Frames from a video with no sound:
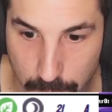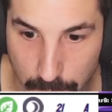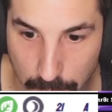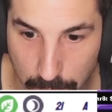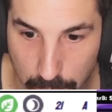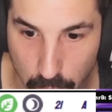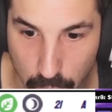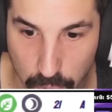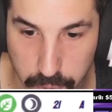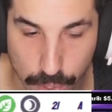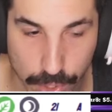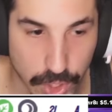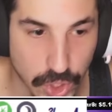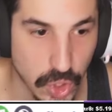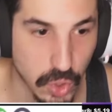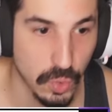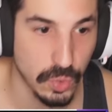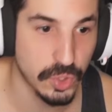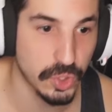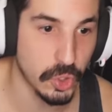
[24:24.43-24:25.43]
You click
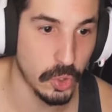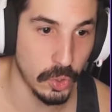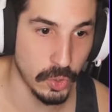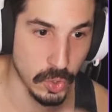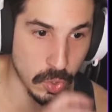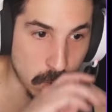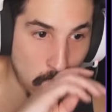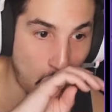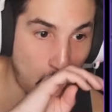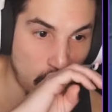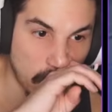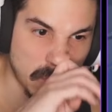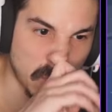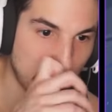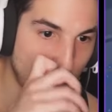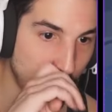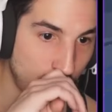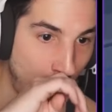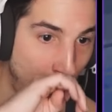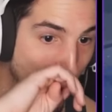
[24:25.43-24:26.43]
U-turn, you go into
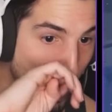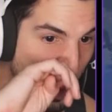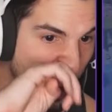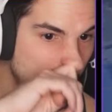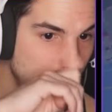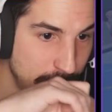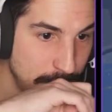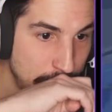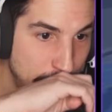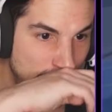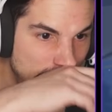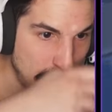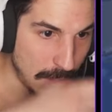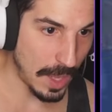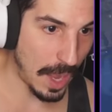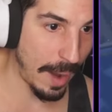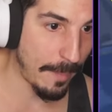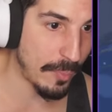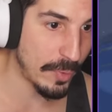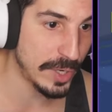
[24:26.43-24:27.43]
Rotom.
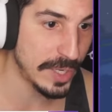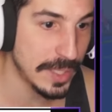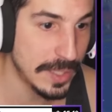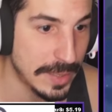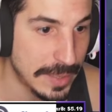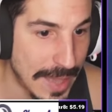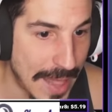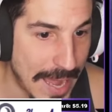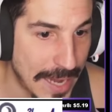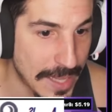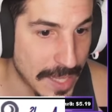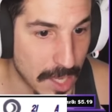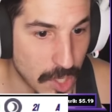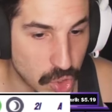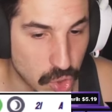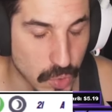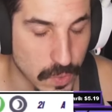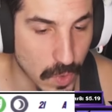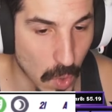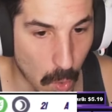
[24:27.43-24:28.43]
I bring in Latias,
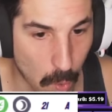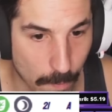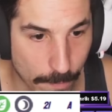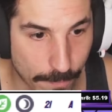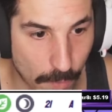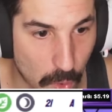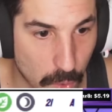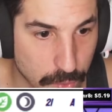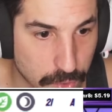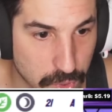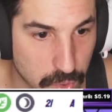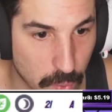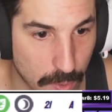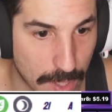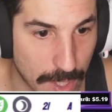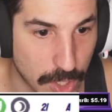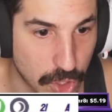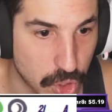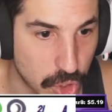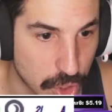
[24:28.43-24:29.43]
you go Volt
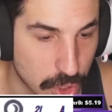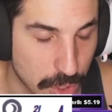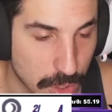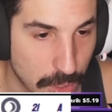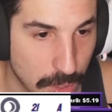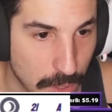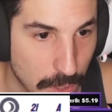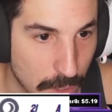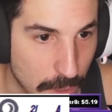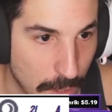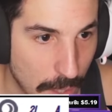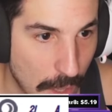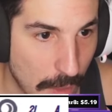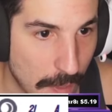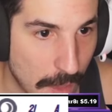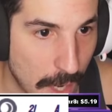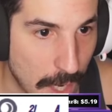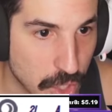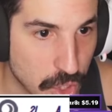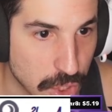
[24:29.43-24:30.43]
Switch, and
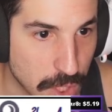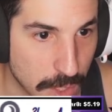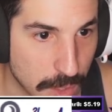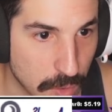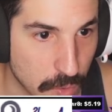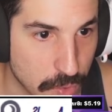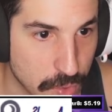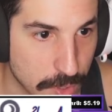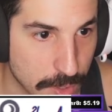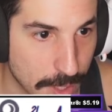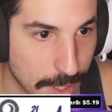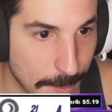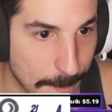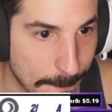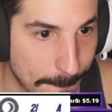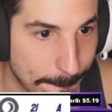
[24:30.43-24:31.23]
then I just, like, lose the game.